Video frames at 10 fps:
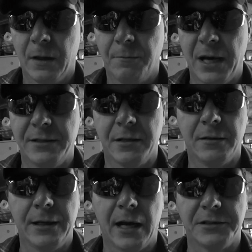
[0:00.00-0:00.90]

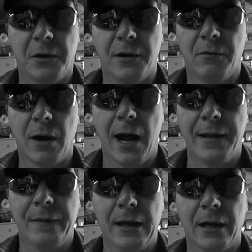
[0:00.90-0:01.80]
basically I started
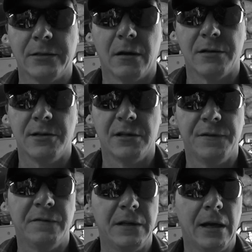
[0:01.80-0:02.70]
riding the
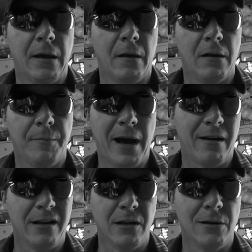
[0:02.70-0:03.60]
XR650L about
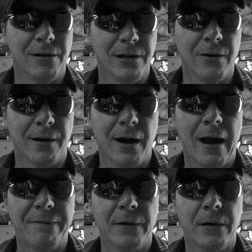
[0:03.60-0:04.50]
a year and a
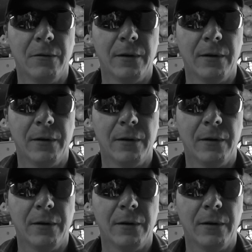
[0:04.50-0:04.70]
half ago